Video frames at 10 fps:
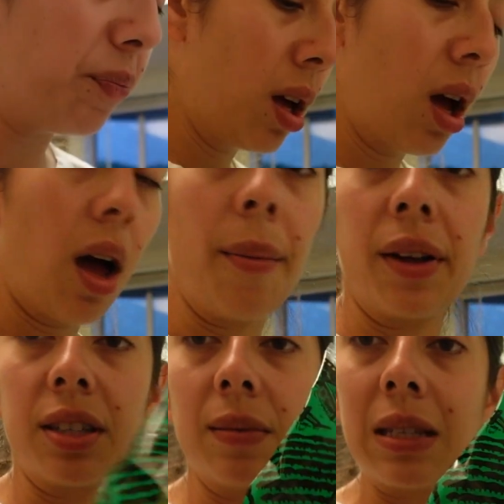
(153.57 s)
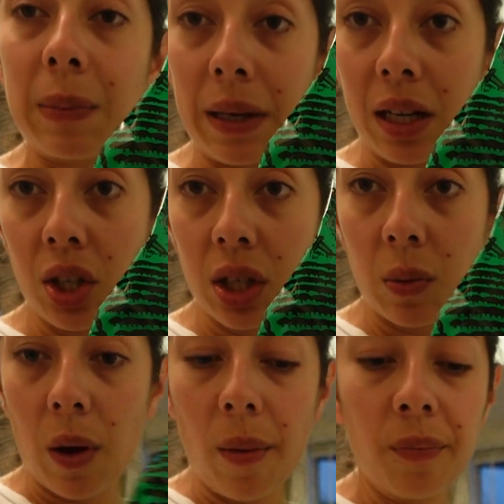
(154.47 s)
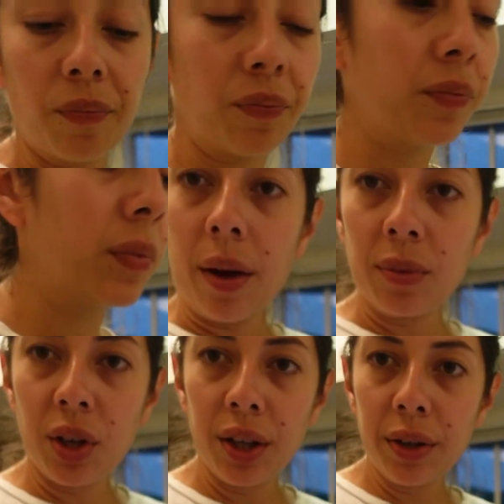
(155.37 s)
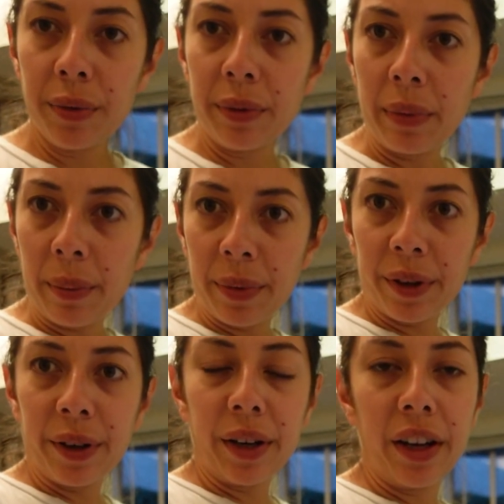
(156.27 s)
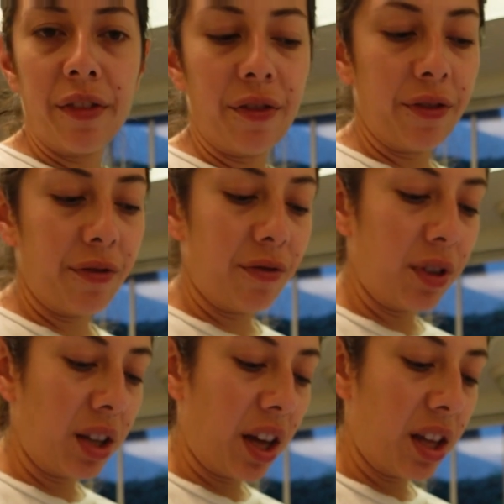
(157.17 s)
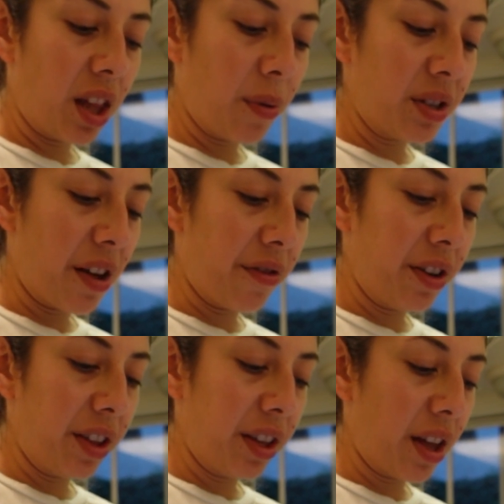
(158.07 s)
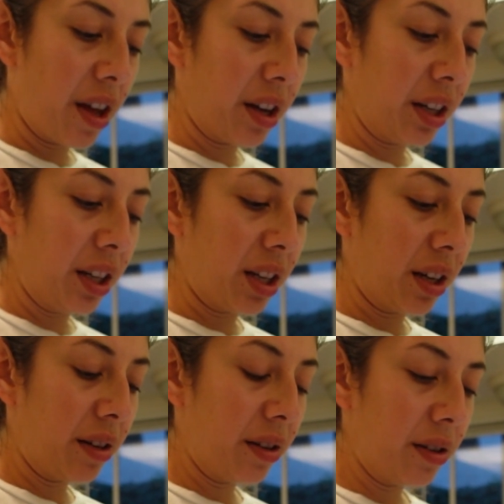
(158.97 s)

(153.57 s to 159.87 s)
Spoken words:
I got some spinach as well. I'm trying to remember if that was everything that I needed